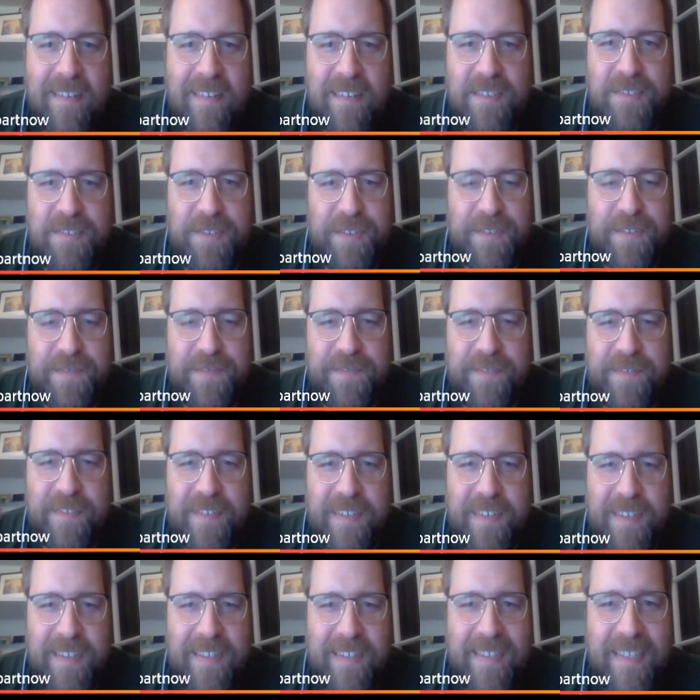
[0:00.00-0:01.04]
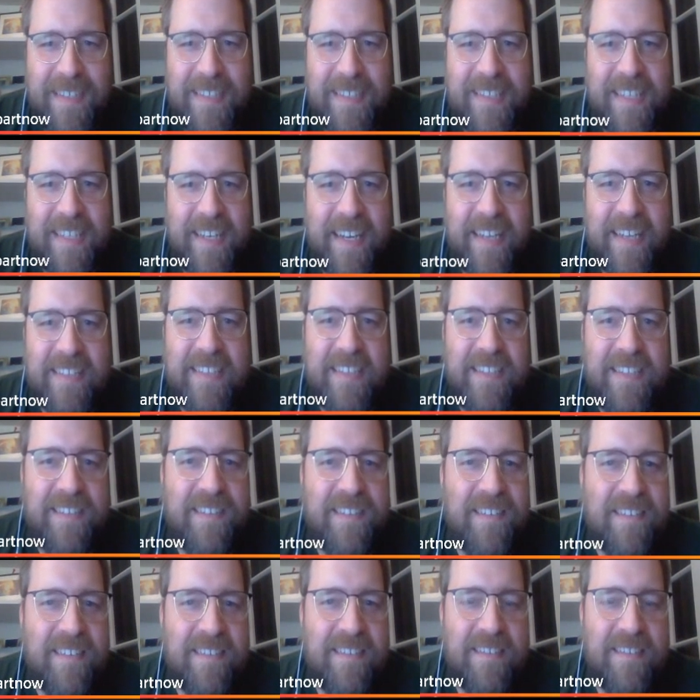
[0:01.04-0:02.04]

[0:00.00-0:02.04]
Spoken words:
sort of disconnect here.